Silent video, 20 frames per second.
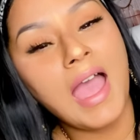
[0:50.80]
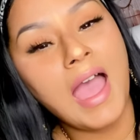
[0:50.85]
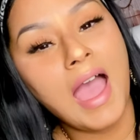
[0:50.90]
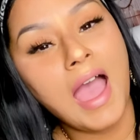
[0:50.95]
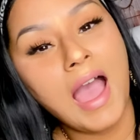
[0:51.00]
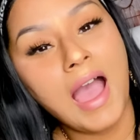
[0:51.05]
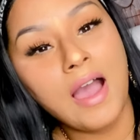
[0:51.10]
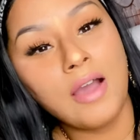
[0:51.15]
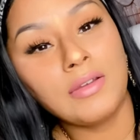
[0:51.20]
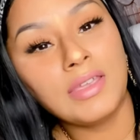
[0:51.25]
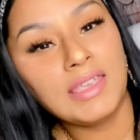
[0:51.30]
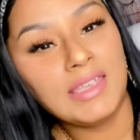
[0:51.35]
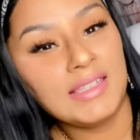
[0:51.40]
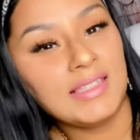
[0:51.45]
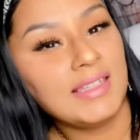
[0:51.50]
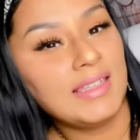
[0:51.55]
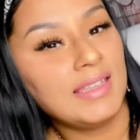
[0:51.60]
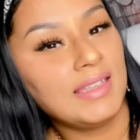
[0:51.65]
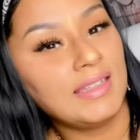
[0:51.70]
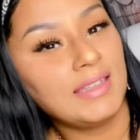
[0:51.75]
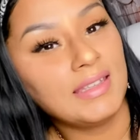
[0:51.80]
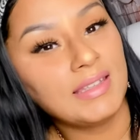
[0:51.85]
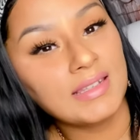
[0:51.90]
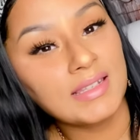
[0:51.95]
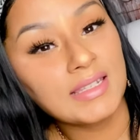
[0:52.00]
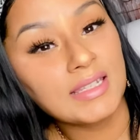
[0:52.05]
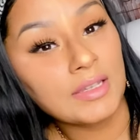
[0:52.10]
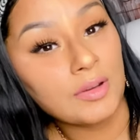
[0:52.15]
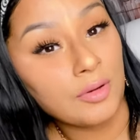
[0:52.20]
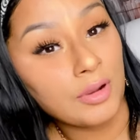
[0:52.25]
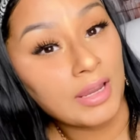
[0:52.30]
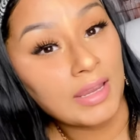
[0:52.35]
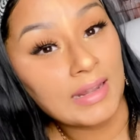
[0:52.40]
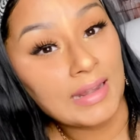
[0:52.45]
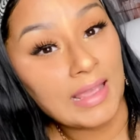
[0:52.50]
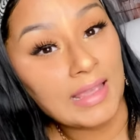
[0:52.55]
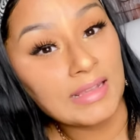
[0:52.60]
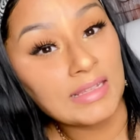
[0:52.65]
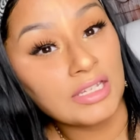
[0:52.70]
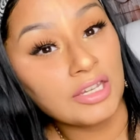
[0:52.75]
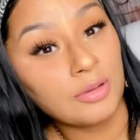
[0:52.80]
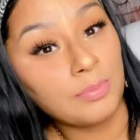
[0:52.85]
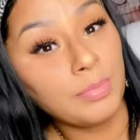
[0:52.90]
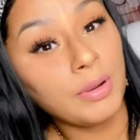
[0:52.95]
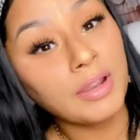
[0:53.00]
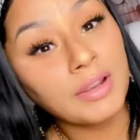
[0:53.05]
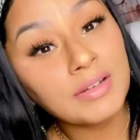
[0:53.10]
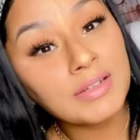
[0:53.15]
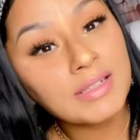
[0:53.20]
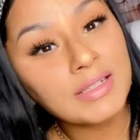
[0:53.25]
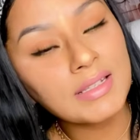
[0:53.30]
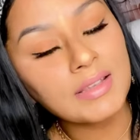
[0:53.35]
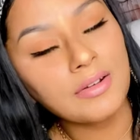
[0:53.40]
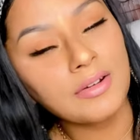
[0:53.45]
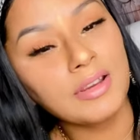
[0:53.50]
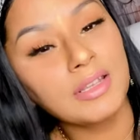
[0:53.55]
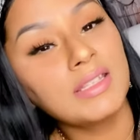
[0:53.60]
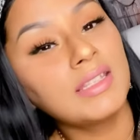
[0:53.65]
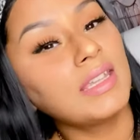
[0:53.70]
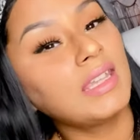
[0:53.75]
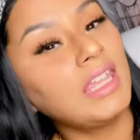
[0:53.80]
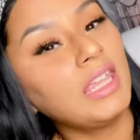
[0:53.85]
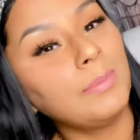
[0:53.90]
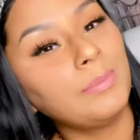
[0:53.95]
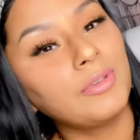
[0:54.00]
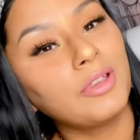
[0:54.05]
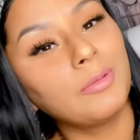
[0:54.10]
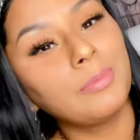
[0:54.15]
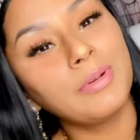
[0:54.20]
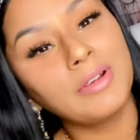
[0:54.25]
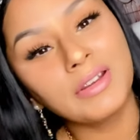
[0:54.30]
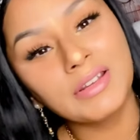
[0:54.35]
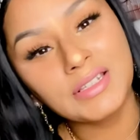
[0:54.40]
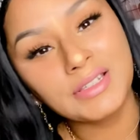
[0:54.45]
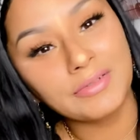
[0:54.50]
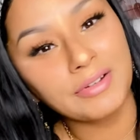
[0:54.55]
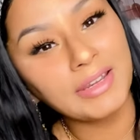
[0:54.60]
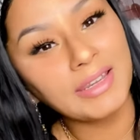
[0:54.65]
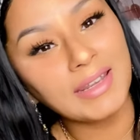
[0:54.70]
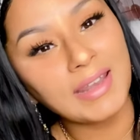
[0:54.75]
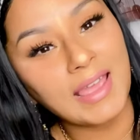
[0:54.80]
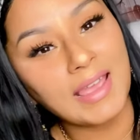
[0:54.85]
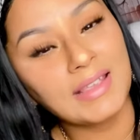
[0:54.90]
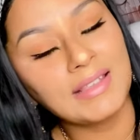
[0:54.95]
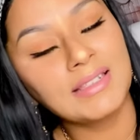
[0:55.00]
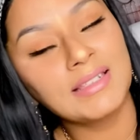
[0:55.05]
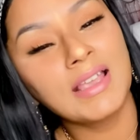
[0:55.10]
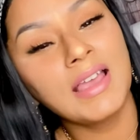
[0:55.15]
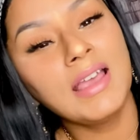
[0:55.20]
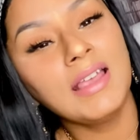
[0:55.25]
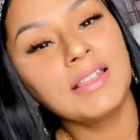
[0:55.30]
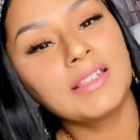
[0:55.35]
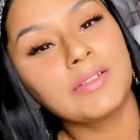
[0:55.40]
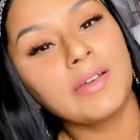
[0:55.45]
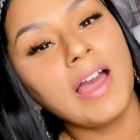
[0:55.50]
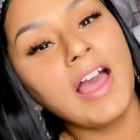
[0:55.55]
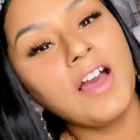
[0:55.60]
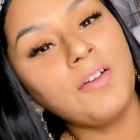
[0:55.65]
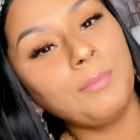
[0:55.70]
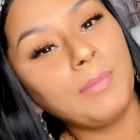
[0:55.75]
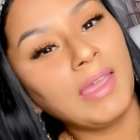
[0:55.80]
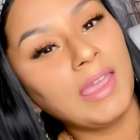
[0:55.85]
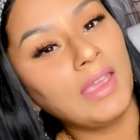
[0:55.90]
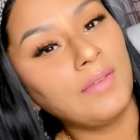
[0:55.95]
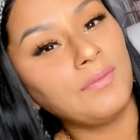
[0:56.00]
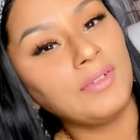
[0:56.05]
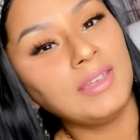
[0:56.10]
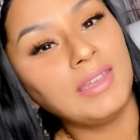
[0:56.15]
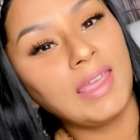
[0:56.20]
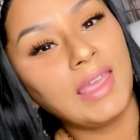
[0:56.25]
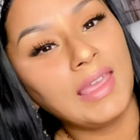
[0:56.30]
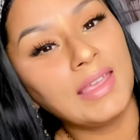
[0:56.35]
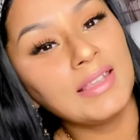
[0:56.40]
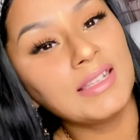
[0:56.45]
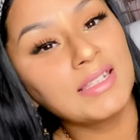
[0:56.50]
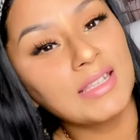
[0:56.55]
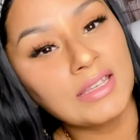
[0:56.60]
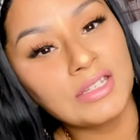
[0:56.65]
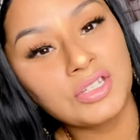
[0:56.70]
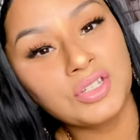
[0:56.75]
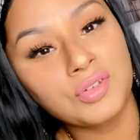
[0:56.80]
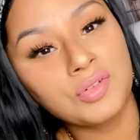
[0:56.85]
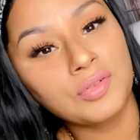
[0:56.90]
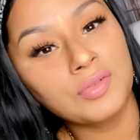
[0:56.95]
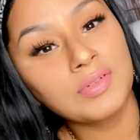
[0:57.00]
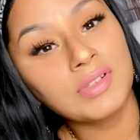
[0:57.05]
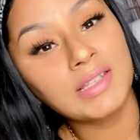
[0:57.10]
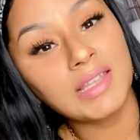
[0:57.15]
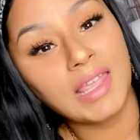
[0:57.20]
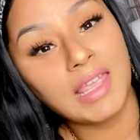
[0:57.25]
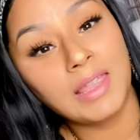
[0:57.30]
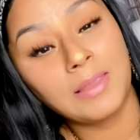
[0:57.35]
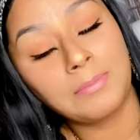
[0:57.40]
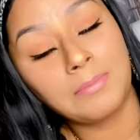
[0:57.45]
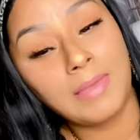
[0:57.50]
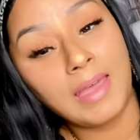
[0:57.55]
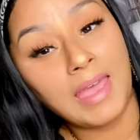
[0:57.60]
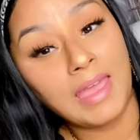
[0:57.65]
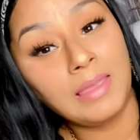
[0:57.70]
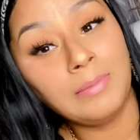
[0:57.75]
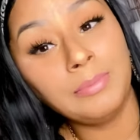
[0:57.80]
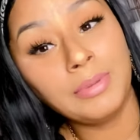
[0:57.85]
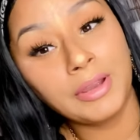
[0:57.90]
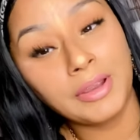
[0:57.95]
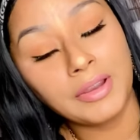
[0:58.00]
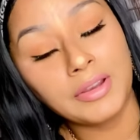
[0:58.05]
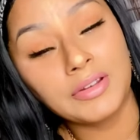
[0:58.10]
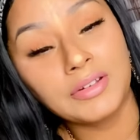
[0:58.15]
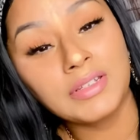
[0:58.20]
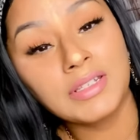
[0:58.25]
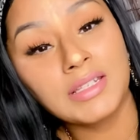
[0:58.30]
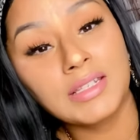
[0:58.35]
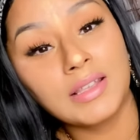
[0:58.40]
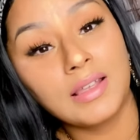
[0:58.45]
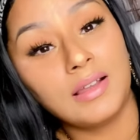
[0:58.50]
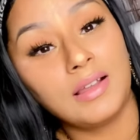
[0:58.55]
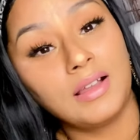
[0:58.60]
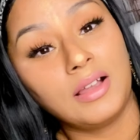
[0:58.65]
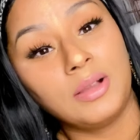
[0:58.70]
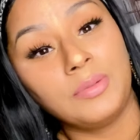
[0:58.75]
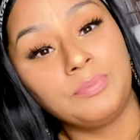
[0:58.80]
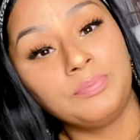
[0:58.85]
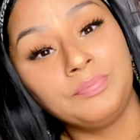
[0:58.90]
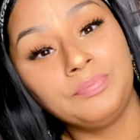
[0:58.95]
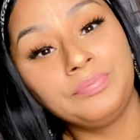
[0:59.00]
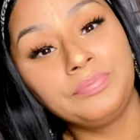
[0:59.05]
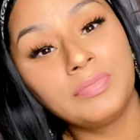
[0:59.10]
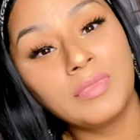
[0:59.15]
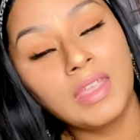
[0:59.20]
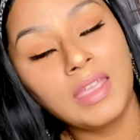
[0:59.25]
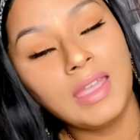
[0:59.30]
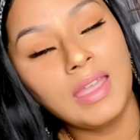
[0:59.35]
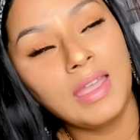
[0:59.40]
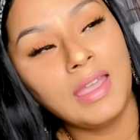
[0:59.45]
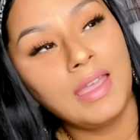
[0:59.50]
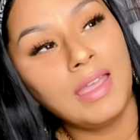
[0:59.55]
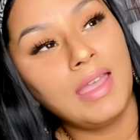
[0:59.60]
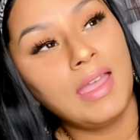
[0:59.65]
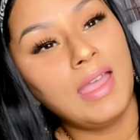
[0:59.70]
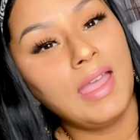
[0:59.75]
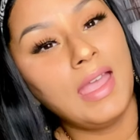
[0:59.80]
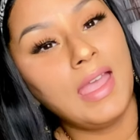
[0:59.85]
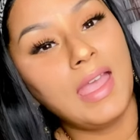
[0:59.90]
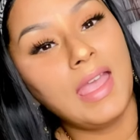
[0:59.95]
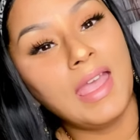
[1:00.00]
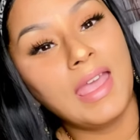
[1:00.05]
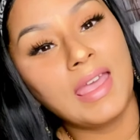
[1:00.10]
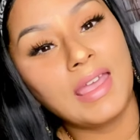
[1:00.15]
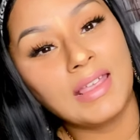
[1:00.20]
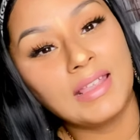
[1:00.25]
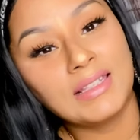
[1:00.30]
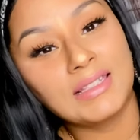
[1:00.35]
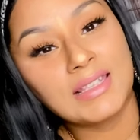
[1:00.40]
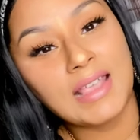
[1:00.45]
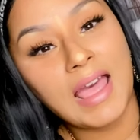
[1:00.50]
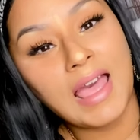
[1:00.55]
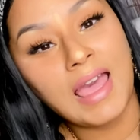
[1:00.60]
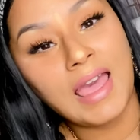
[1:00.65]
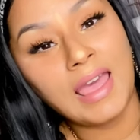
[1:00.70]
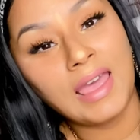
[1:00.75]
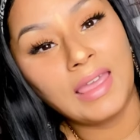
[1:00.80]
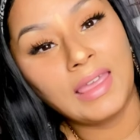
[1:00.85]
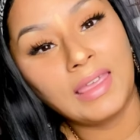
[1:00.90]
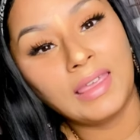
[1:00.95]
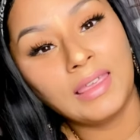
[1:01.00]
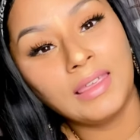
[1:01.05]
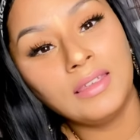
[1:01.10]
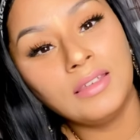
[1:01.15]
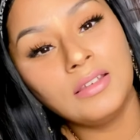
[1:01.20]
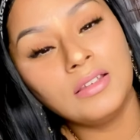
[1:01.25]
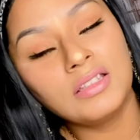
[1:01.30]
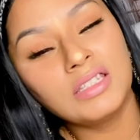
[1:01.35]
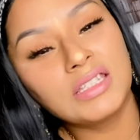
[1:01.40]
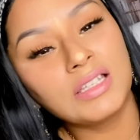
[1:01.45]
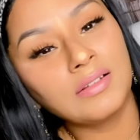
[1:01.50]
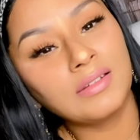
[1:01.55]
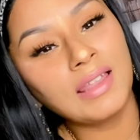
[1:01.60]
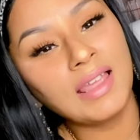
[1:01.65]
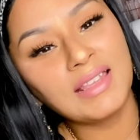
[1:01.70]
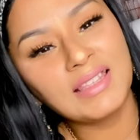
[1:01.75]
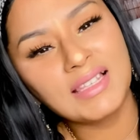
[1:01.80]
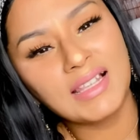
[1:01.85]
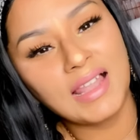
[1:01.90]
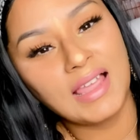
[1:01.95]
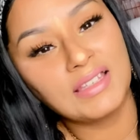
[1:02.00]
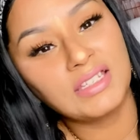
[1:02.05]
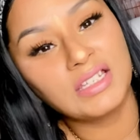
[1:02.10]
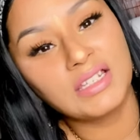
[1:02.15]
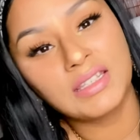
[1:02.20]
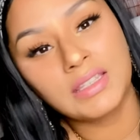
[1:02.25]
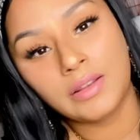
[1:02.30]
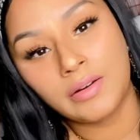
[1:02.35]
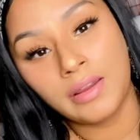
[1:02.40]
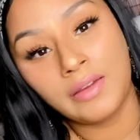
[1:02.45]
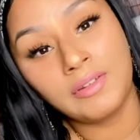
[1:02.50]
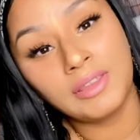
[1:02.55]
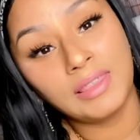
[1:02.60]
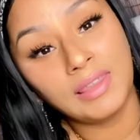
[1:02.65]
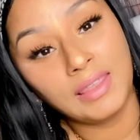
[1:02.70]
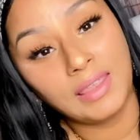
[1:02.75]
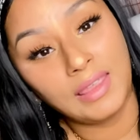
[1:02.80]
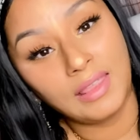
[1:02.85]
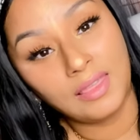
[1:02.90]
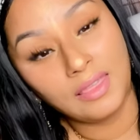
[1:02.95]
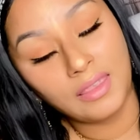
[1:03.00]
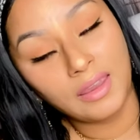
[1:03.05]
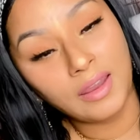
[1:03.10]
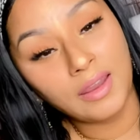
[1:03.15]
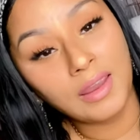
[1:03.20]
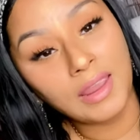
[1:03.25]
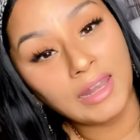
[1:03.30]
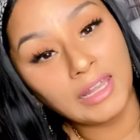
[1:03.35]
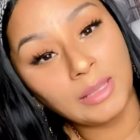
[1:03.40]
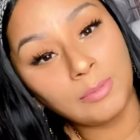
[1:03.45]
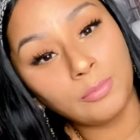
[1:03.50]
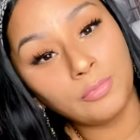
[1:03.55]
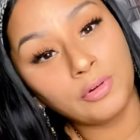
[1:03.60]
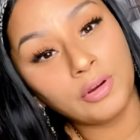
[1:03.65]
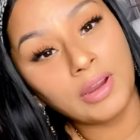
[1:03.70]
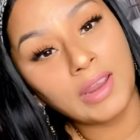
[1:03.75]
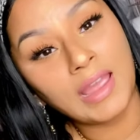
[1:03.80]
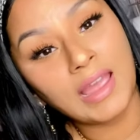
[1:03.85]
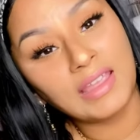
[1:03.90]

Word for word: how easy it is to organize your purse, or to keep your purse organized. So I have my everyday essentials in my purse, um, and I don't like to like just throw everything in there anymore. I